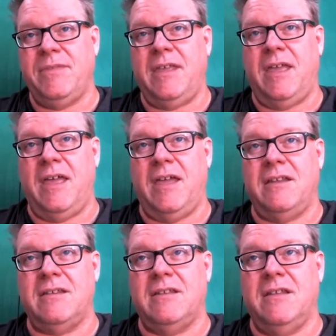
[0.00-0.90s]

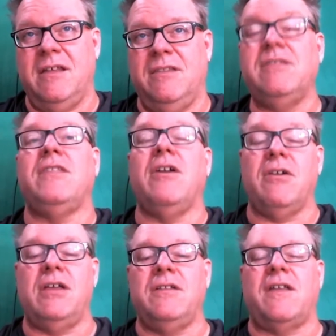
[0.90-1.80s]
and there
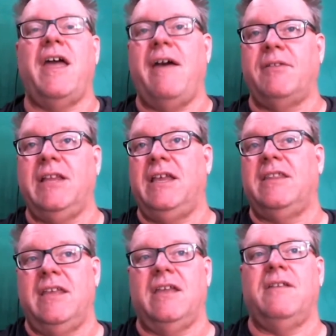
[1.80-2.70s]
is, I have a link at
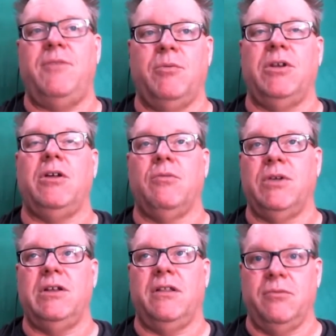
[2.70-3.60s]
the end if you want to go
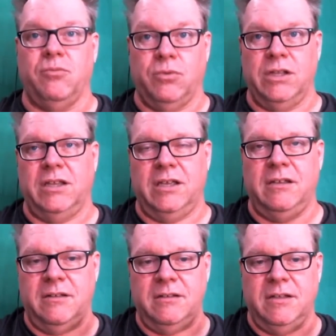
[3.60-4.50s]
read all the
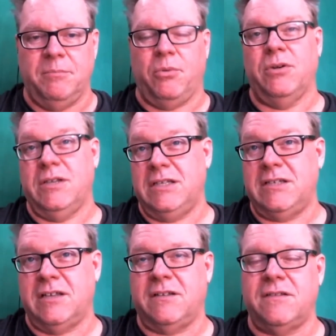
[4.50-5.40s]
really important
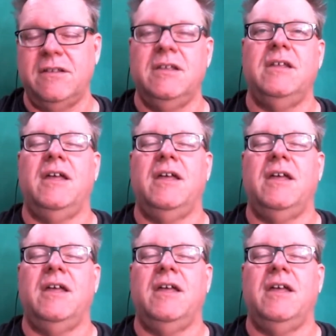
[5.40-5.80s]
details,